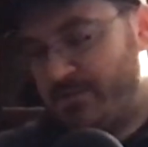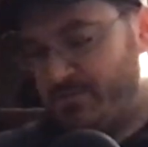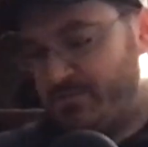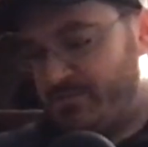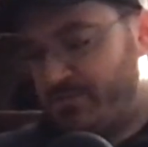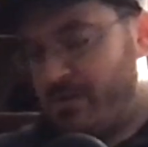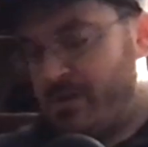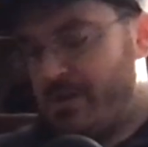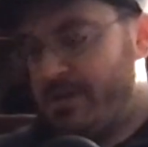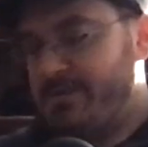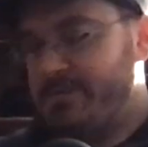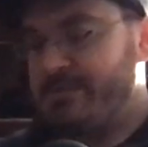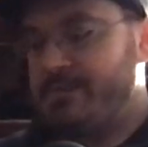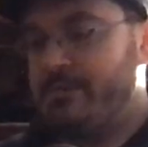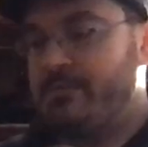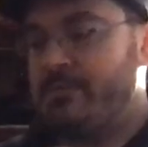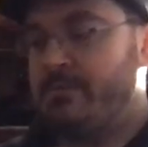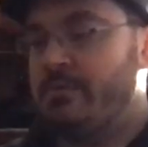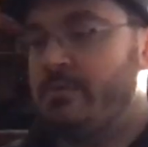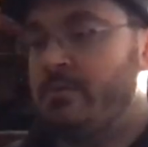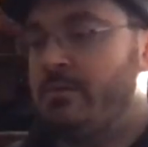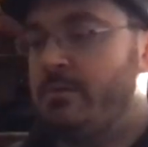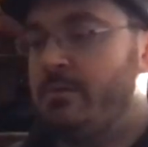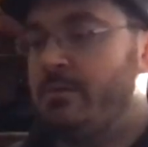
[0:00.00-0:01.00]
box
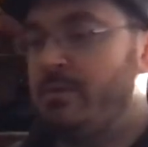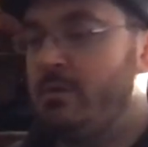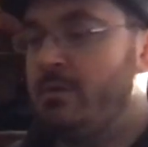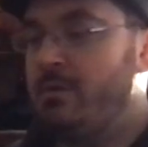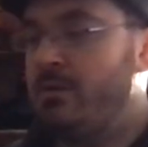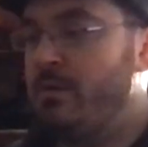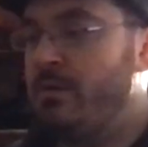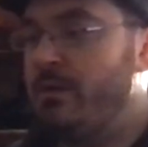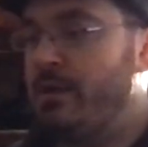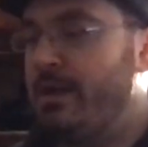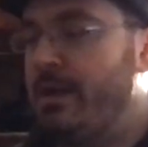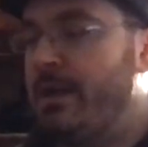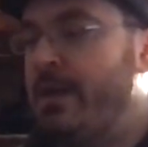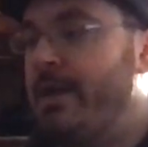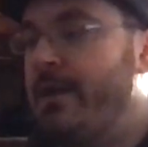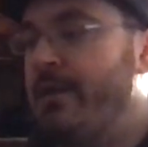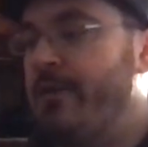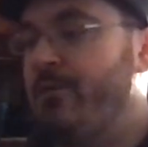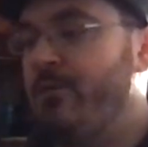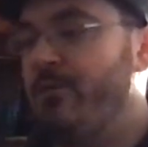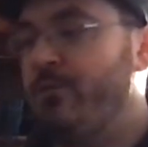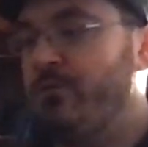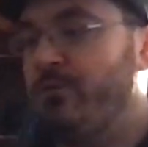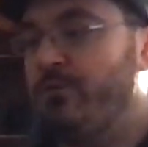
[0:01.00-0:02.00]

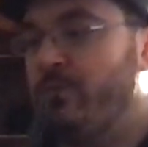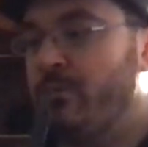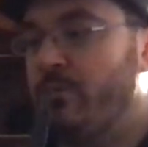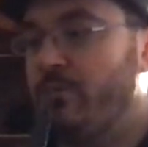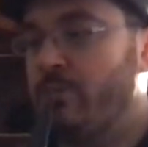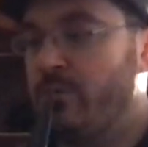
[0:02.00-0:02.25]
has,